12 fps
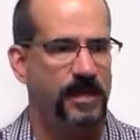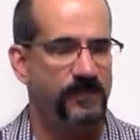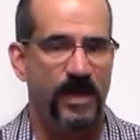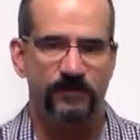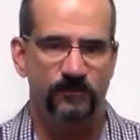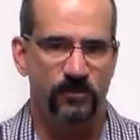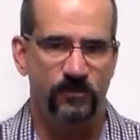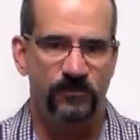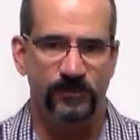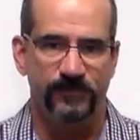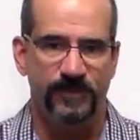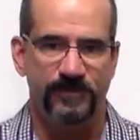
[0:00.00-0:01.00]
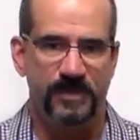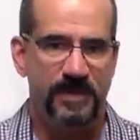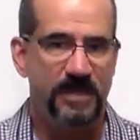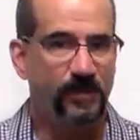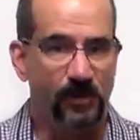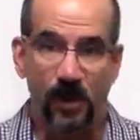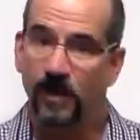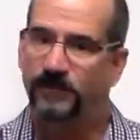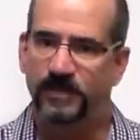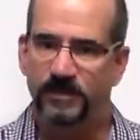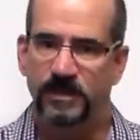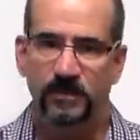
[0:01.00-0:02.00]
And if I have a room full of 50 people, all
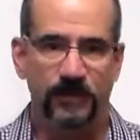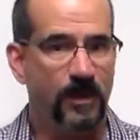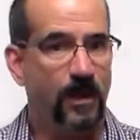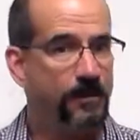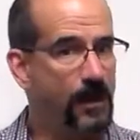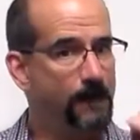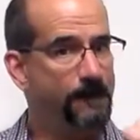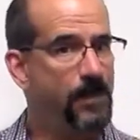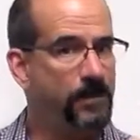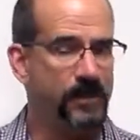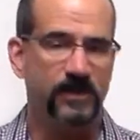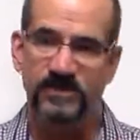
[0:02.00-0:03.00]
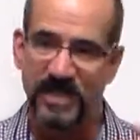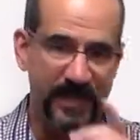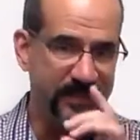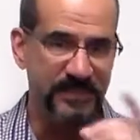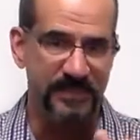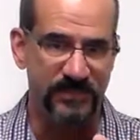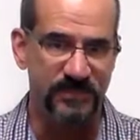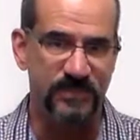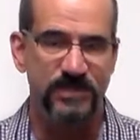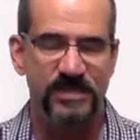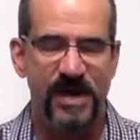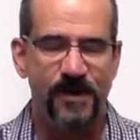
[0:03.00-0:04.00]
50 do it, they all go, boom, they're exactly 6
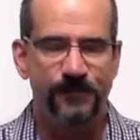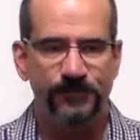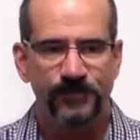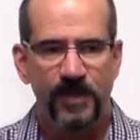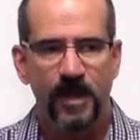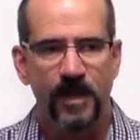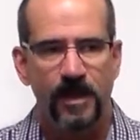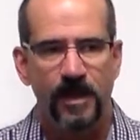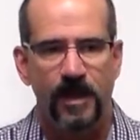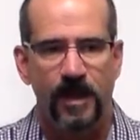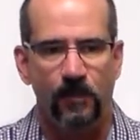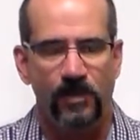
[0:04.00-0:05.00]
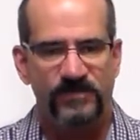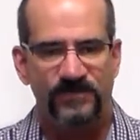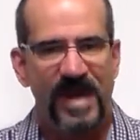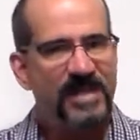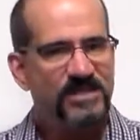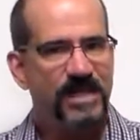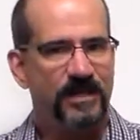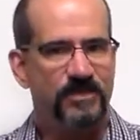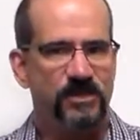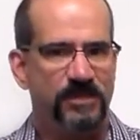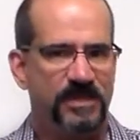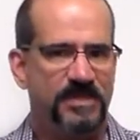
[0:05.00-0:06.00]
inches out. And what's
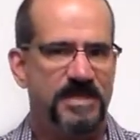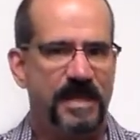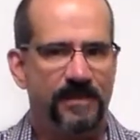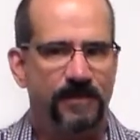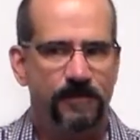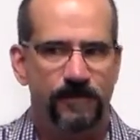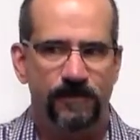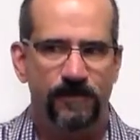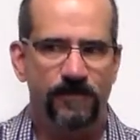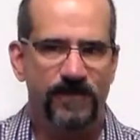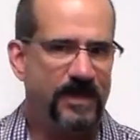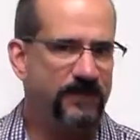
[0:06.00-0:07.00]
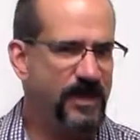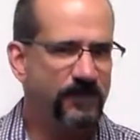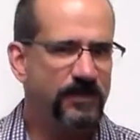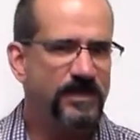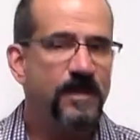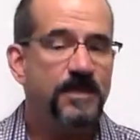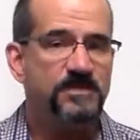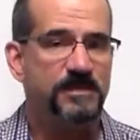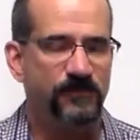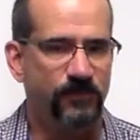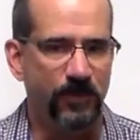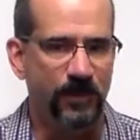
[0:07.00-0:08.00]
fascinating to me is that they've never done this
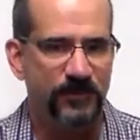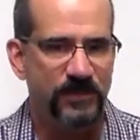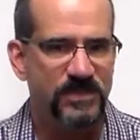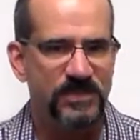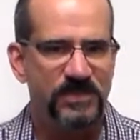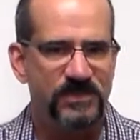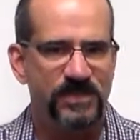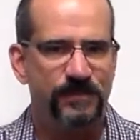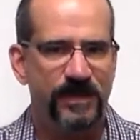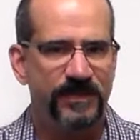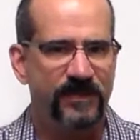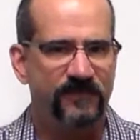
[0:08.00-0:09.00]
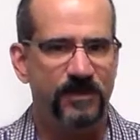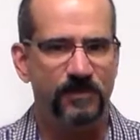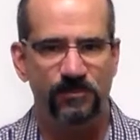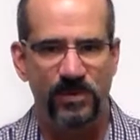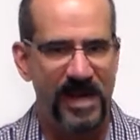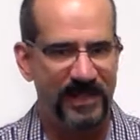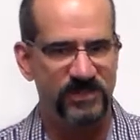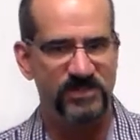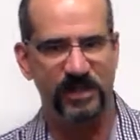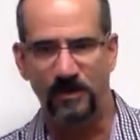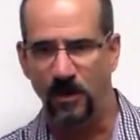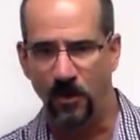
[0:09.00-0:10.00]
before. This isn't something they've been
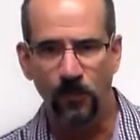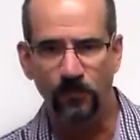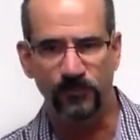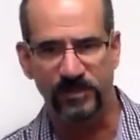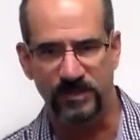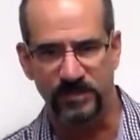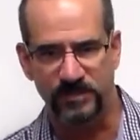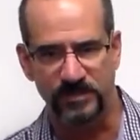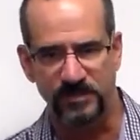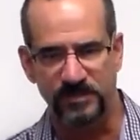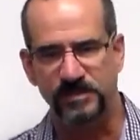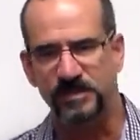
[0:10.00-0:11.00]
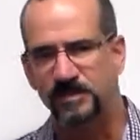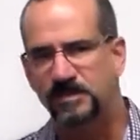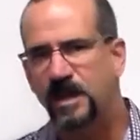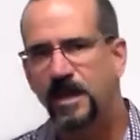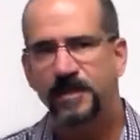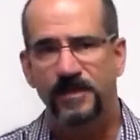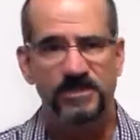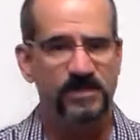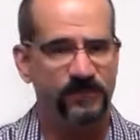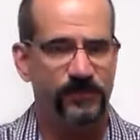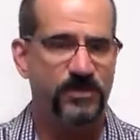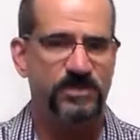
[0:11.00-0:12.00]
practicing at home for years and years and years. This is
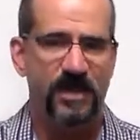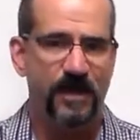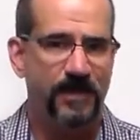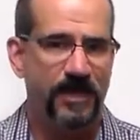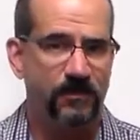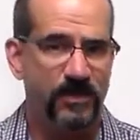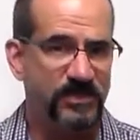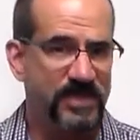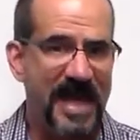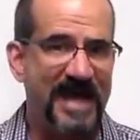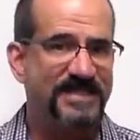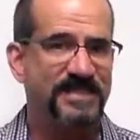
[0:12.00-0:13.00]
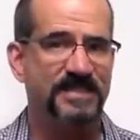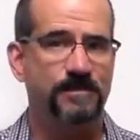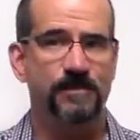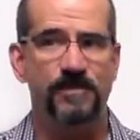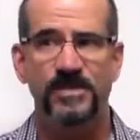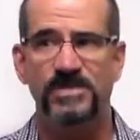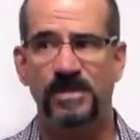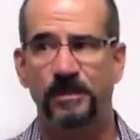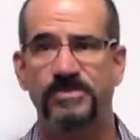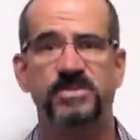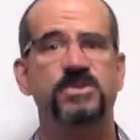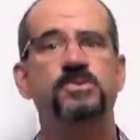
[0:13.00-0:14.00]
the first time anyone has asked them this
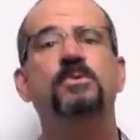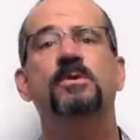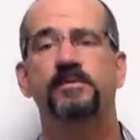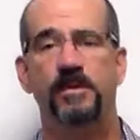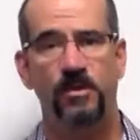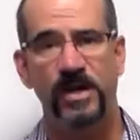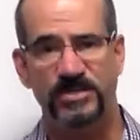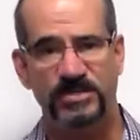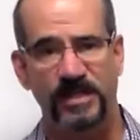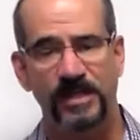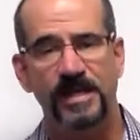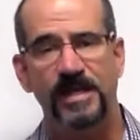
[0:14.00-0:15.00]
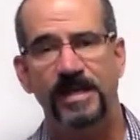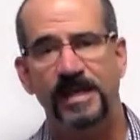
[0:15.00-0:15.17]
obscure of a question,